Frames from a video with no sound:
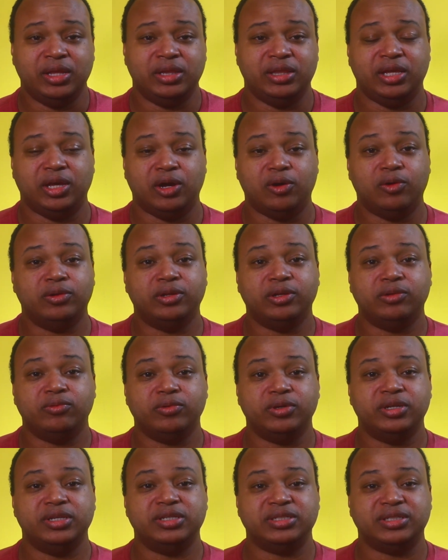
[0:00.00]
The only
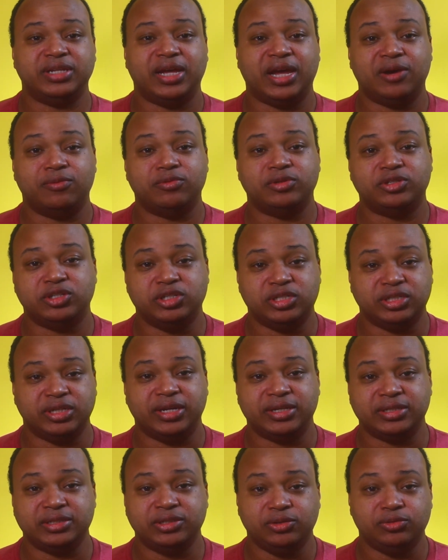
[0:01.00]
reason I would
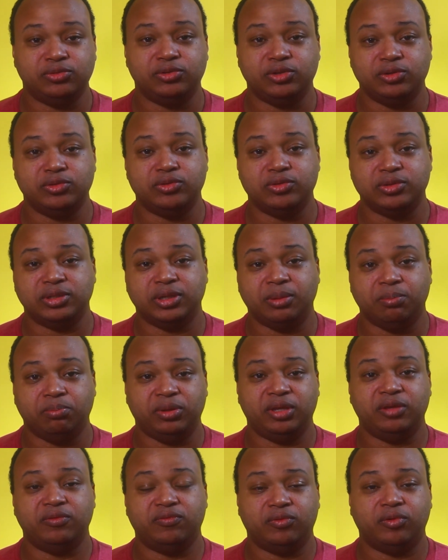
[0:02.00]
suggest you using a
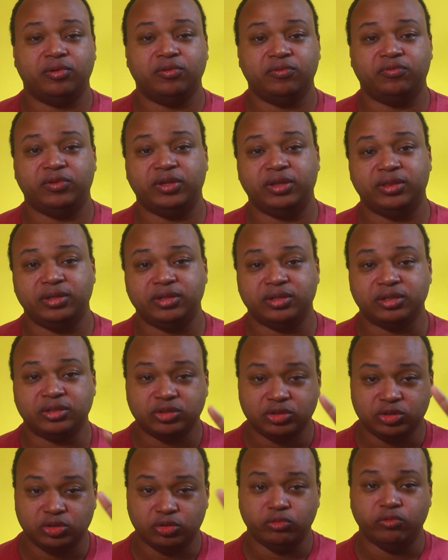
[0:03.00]
B four fifty
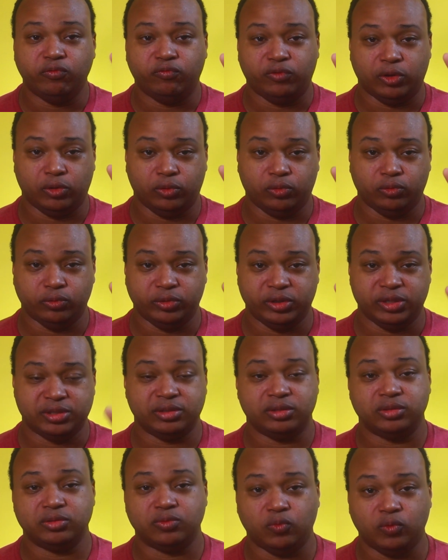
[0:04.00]
is twofold
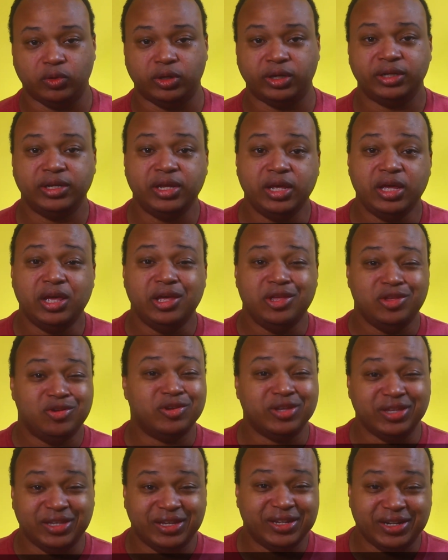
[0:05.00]
reasons. One,
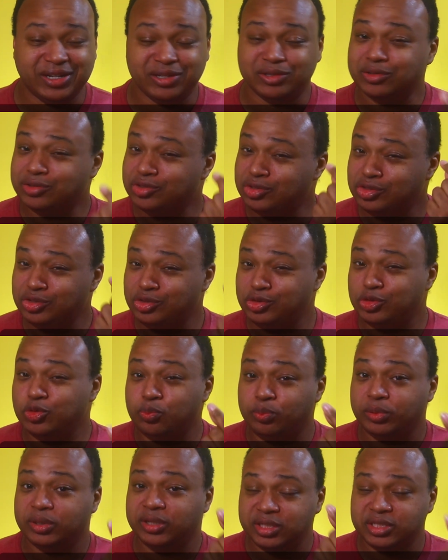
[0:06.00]
you can get it
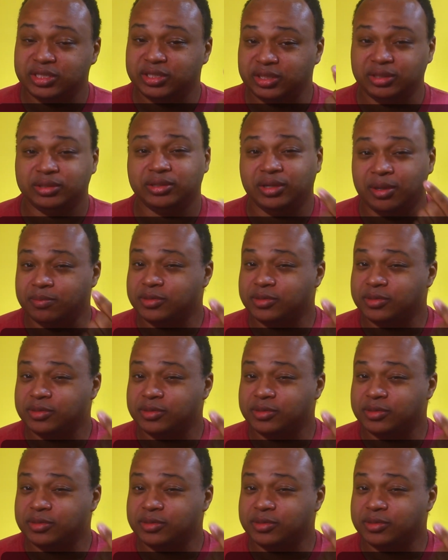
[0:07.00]
stupidly cheap.